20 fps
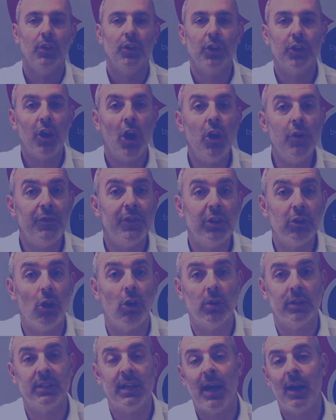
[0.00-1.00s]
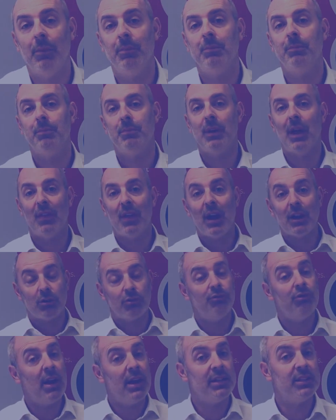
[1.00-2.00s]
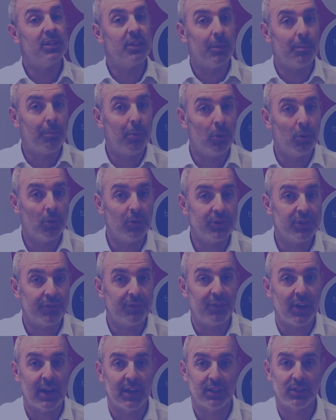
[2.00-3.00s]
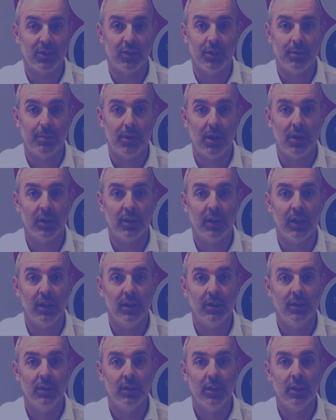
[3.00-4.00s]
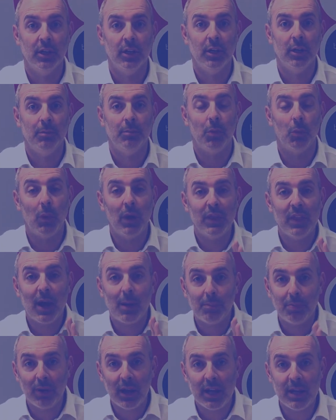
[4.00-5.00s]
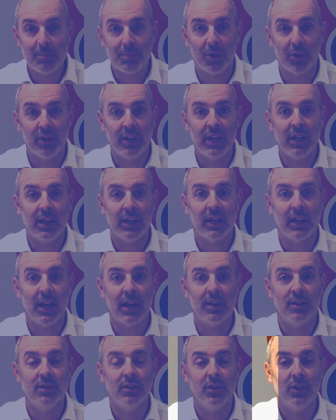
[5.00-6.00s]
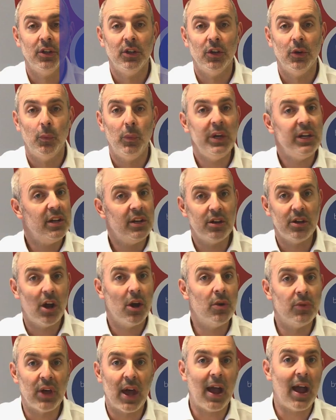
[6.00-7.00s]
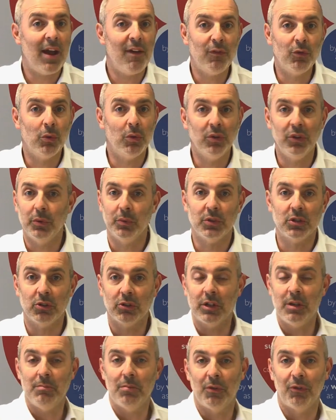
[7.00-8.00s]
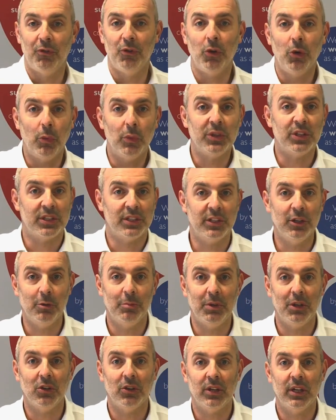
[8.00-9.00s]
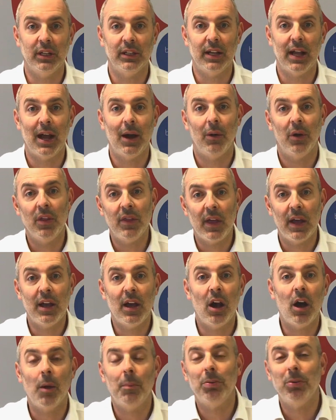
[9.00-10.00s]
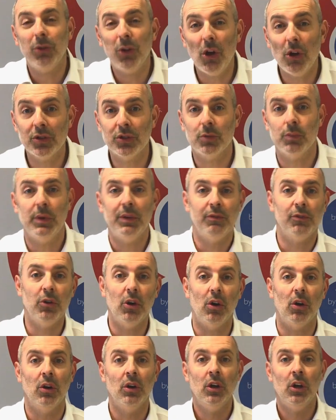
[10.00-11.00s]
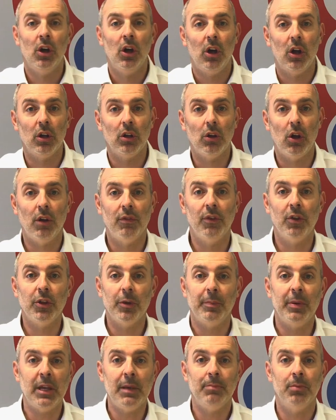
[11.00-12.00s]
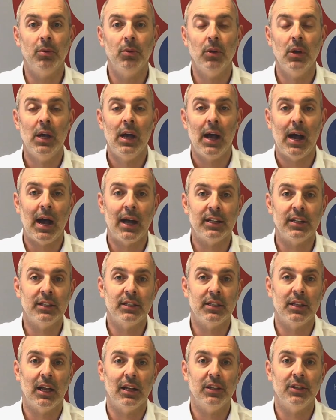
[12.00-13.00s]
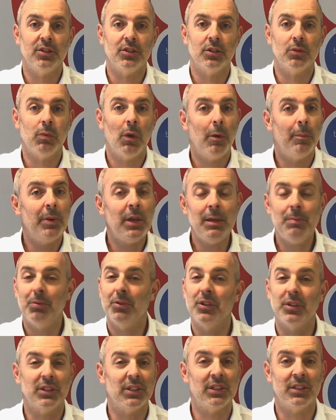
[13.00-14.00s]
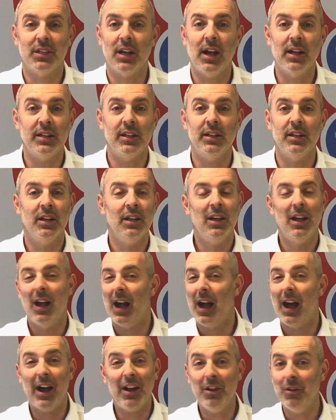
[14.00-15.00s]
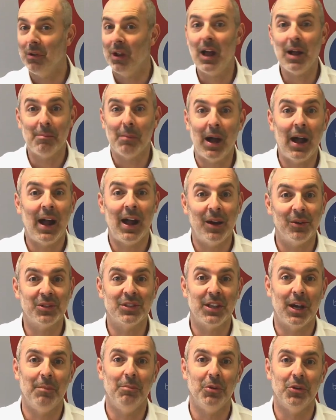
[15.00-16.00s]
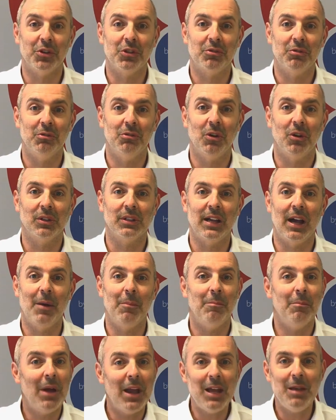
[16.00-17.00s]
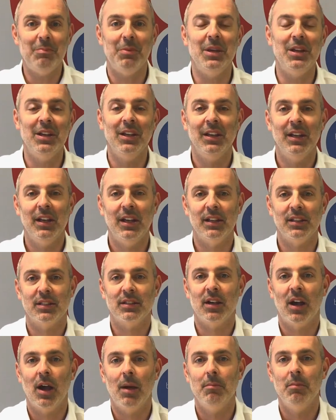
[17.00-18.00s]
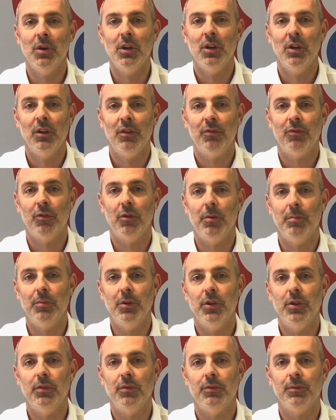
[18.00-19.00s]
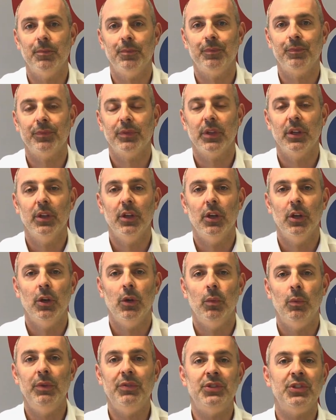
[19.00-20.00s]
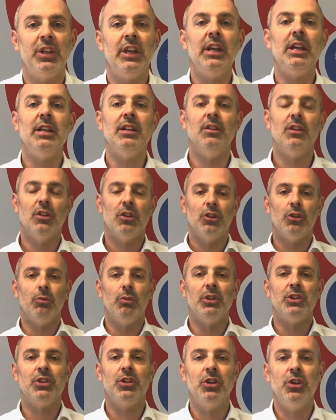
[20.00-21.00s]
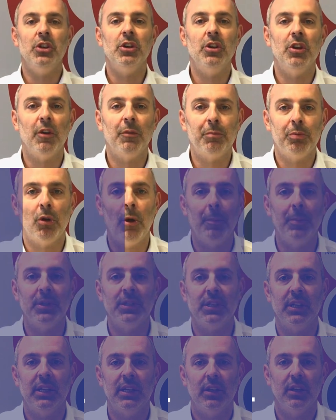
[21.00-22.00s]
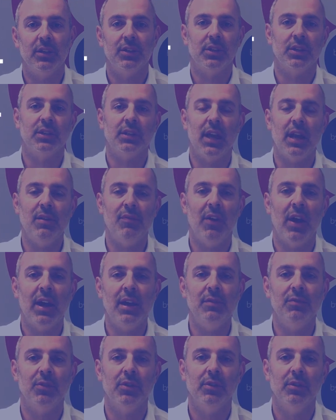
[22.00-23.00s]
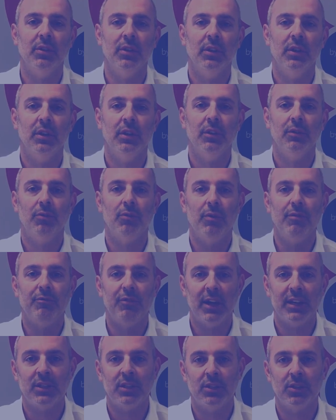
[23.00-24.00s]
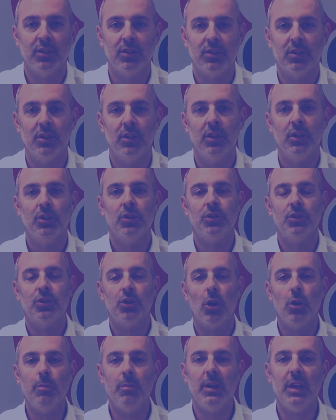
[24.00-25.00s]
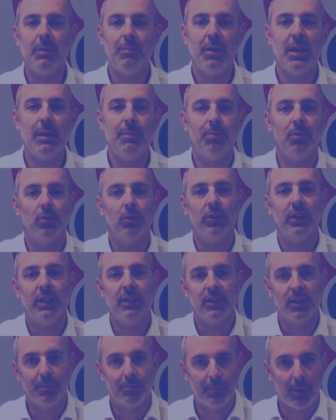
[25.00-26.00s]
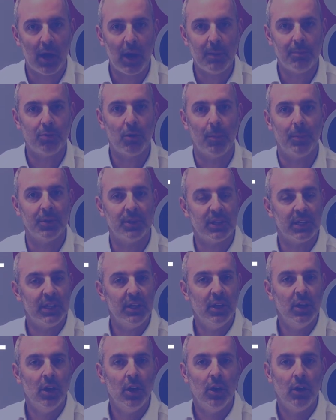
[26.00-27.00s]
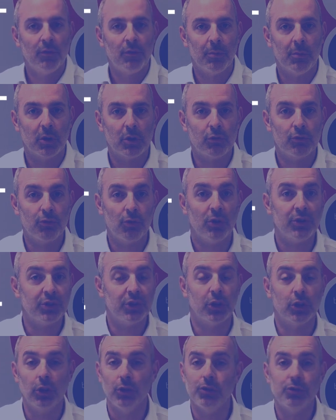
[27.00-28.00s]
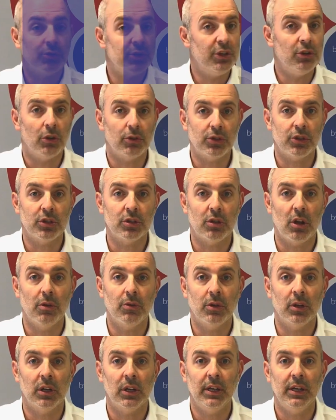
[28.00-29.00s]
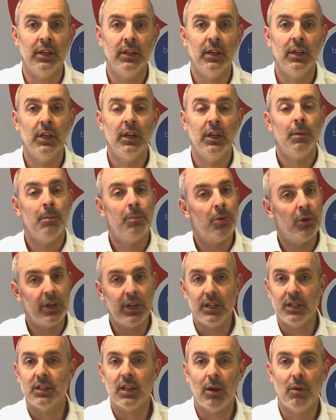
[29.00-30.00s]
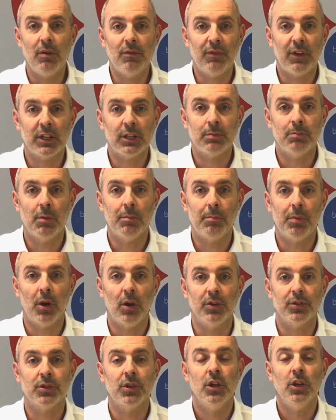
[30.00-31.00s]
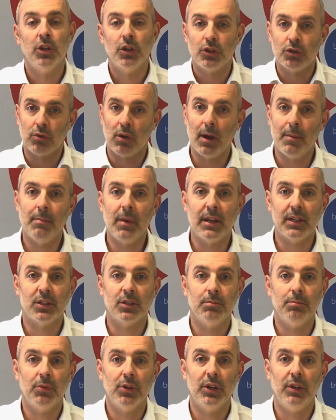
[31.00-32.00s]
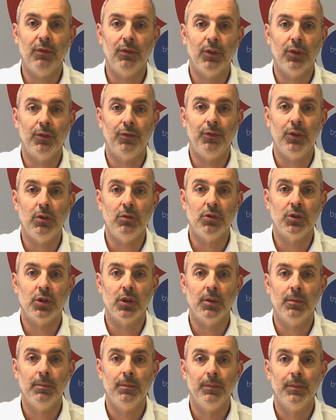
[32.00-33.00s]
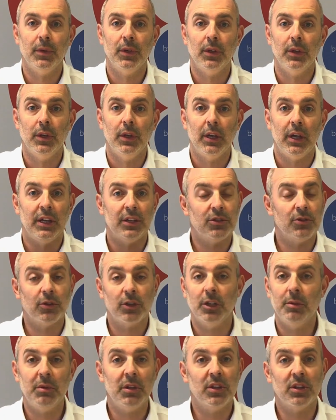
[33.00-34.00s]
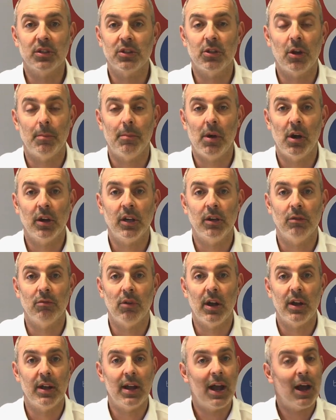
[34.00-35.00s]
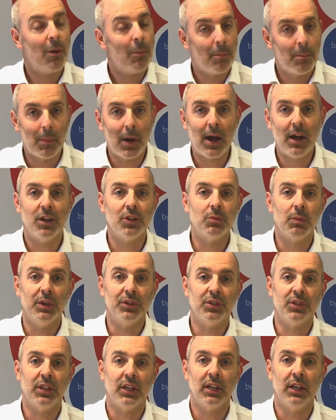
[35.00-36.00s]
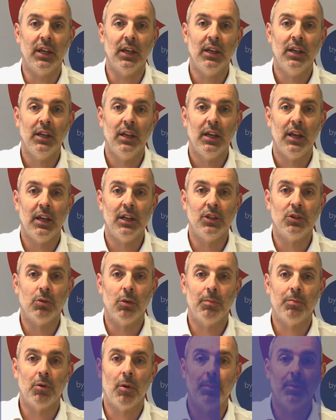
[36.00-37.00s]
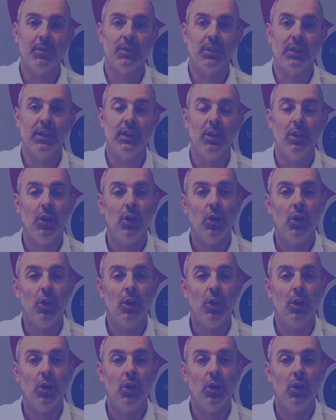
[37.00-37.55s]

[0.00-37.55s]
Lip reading: The COVID lockdown, now that created a pause effect on the market. But when that play button hit again, we didn't know that everyone that was looking before would still be looking now, and they are. Plus, we've got a lot of other people added to that list as well. People that decided, I don't like my house that much through lockdown. Maybe it's time for a move. We've seen the return of property as a safe haven for investors. So many people looking to buy property from across the country, not just locally, put it into their investment pots, try and make some money for the future. It's not going to be in the stock market right now. Might as well stick it into a property.